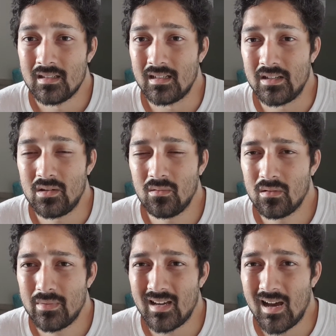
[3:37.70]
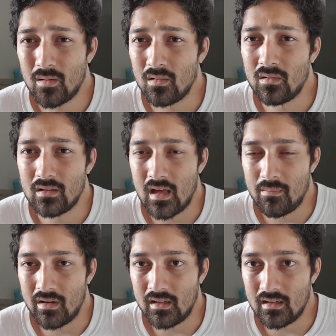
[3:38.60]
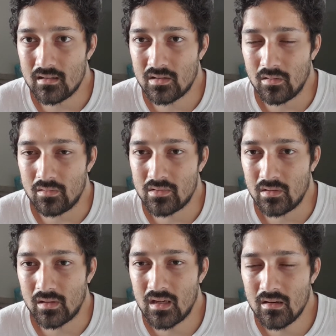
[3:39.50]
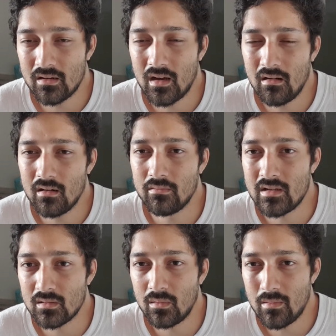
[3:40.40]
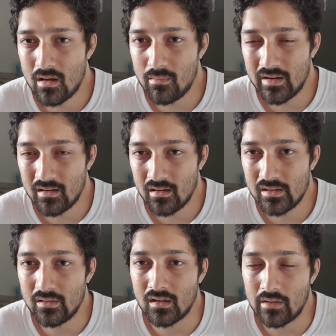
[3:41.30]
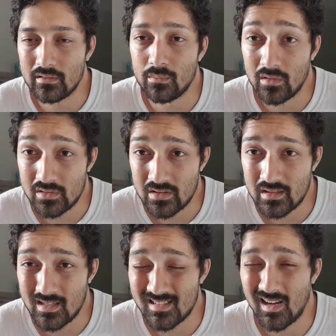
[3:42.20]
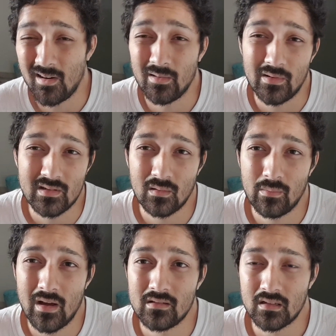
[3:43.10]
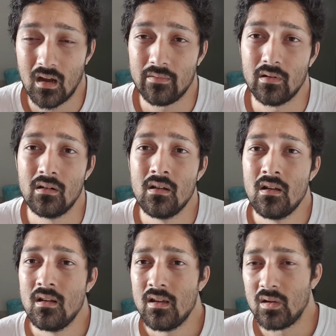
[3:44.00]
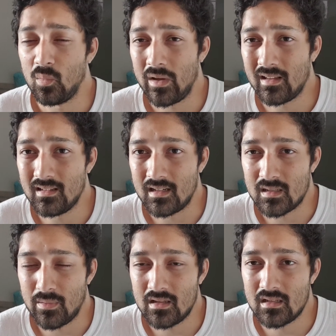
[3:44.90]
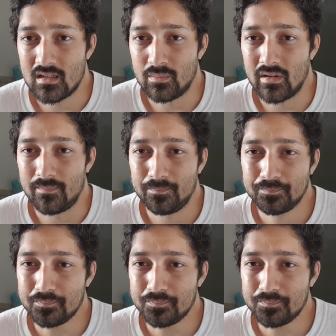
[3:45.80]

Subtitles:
you don't want to be out all that money. So carry a reasonable amount of money on you to cover emergencies. Carry a reasonable amount to cover your weekly expenses, but